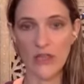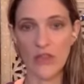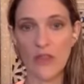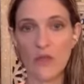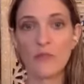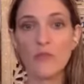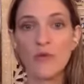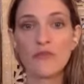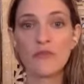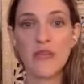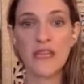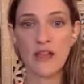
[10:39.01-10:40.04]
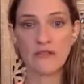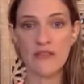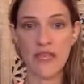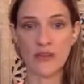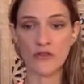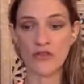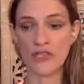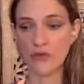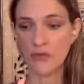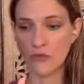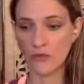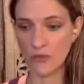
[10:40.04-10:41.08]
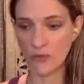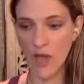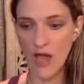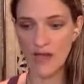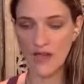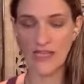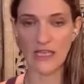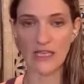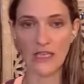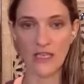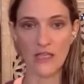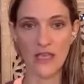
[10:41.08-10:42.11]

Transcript: the movement of the energy through the body,